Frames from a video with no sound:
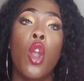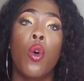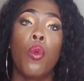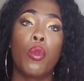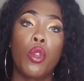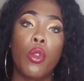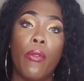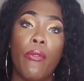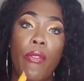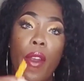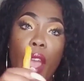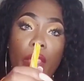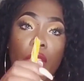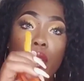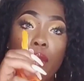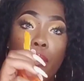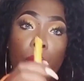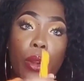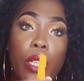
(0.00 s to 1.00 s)
when you
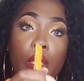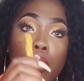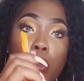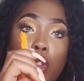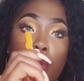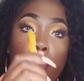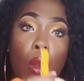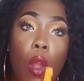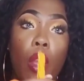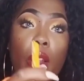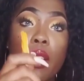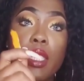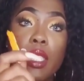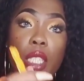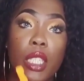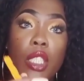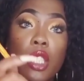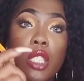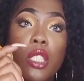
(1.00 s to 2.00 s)
find the friends with the wrong
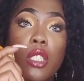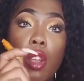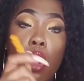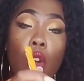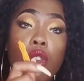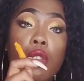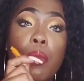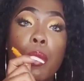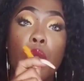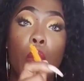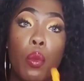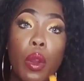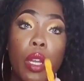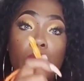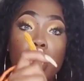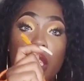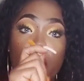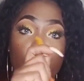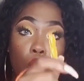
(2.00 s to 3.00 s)
intentions, those be the
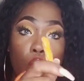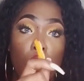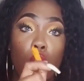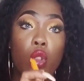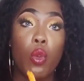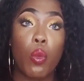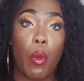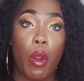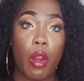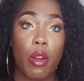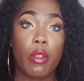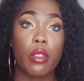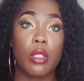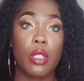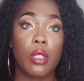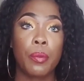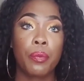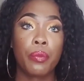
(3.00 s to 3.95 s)
ones that do you the worst.